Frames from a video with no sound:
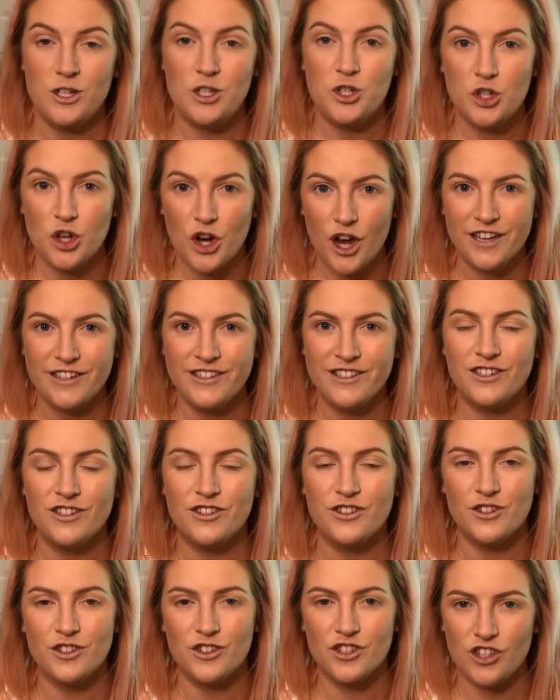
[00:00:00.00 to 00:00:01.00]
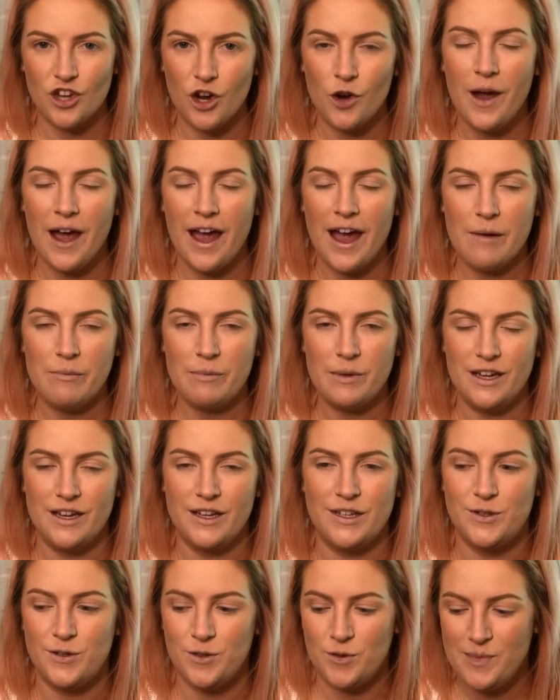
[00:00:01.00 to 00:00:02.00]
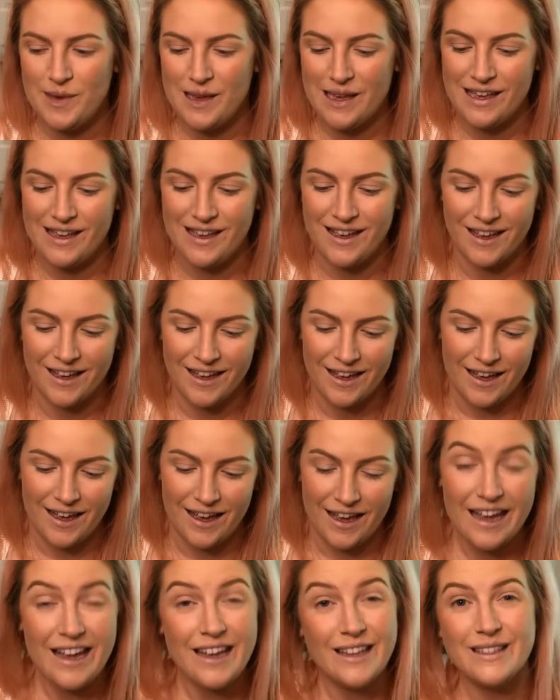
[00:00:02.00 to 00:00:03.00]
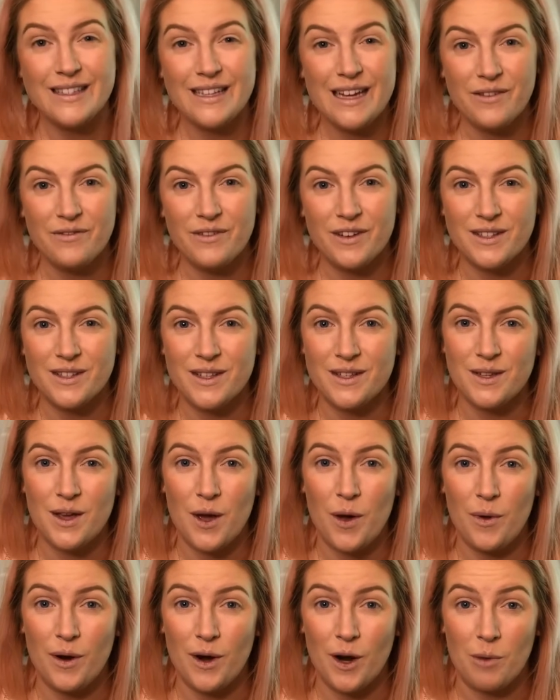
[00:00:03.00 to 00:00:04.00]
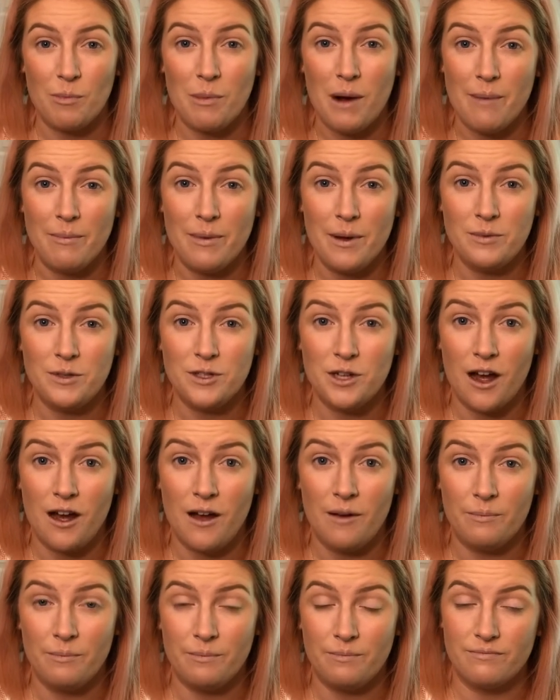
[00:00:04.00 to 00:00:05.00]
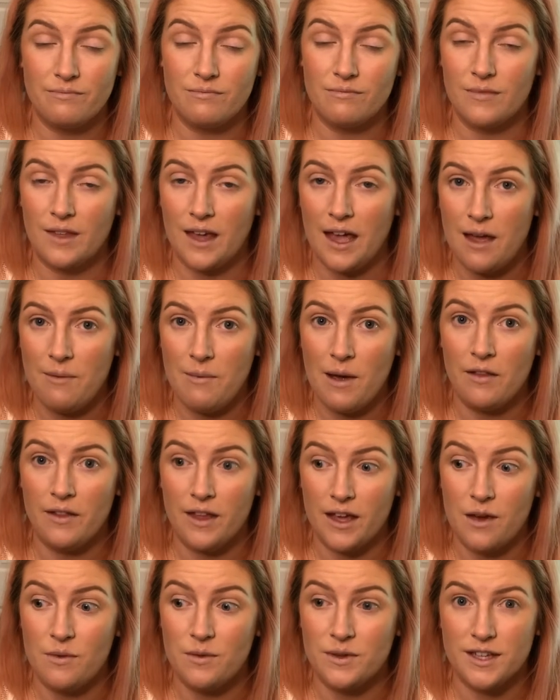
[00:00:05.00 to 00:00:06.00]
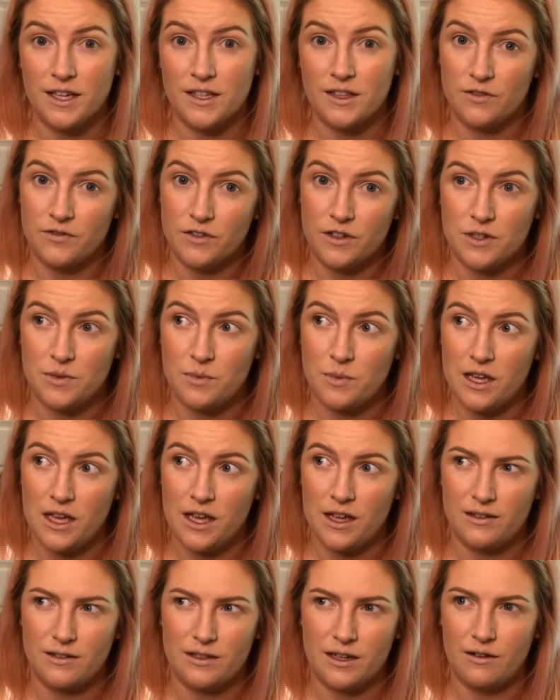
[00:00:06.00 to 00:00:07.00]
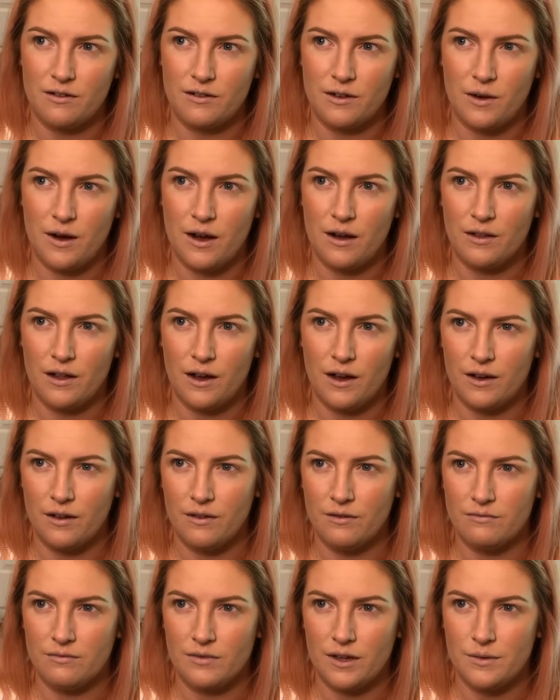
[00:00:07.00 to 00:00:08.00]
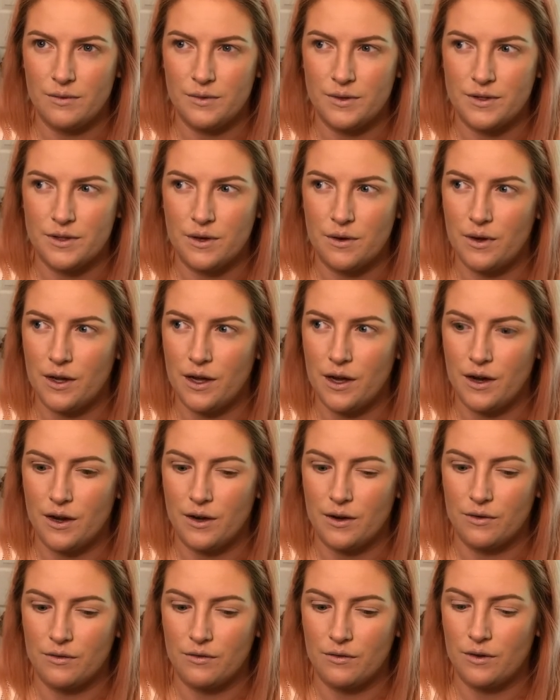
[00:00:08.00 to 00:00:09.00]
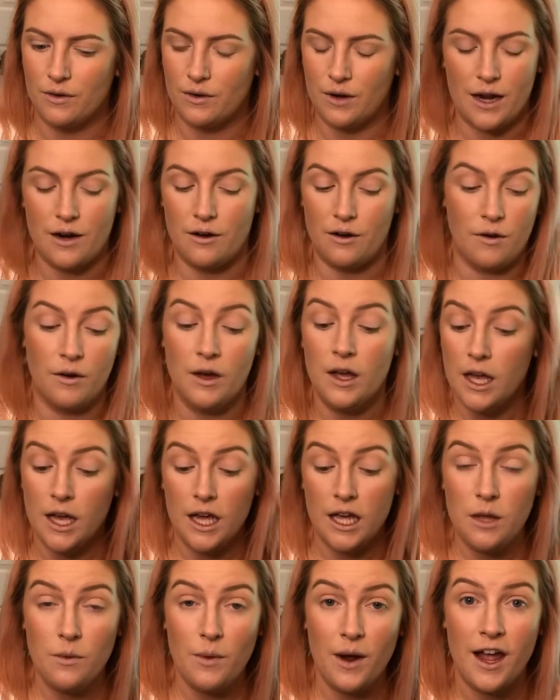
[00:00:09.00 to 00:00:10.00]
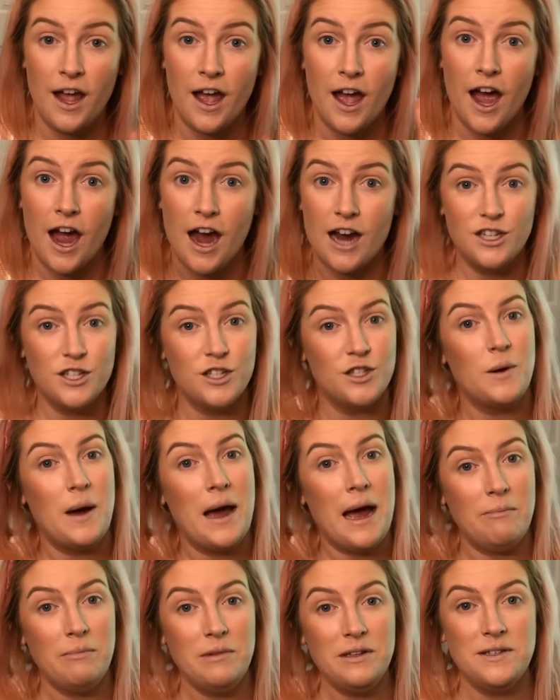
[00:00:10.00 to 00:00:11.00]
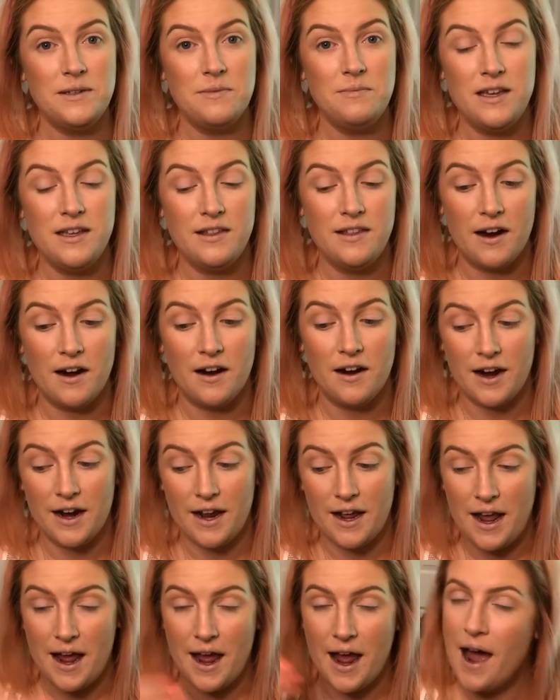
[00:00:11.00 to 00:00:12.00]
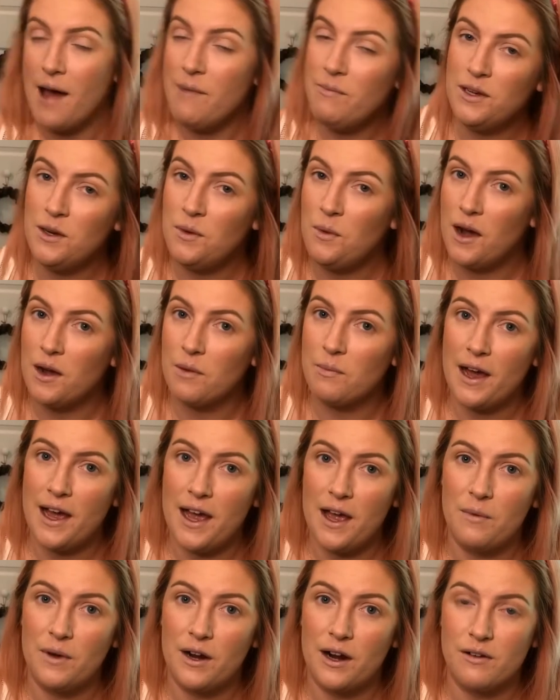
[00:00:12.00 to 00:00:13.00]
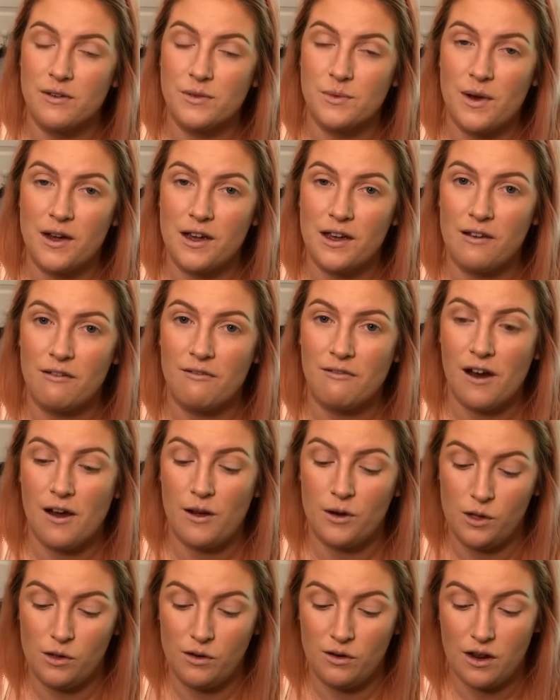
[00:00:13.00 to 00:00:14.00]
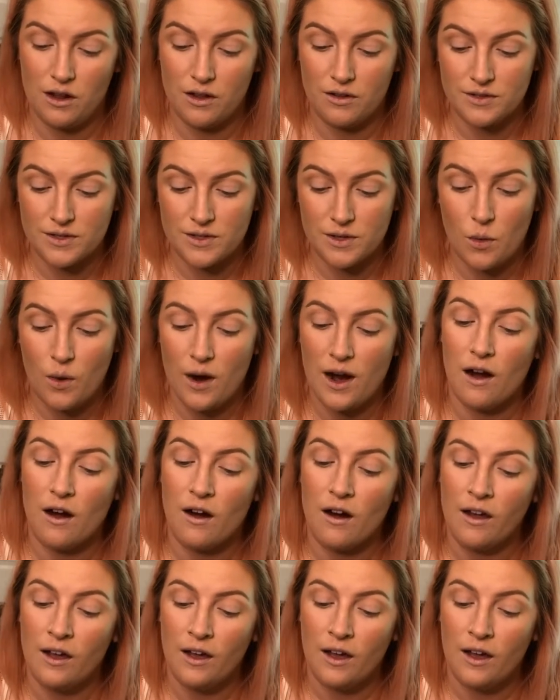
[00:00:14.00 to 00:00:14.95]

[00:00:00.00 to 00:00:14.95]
just so happened to be in San Francisco when her pop-up shop came out. Like it was like the first weekend. I don't know how long it was going on. Or, I don't know. Anyway, I just so happened to be there and I happened to walk by it when I was walking around Union Square,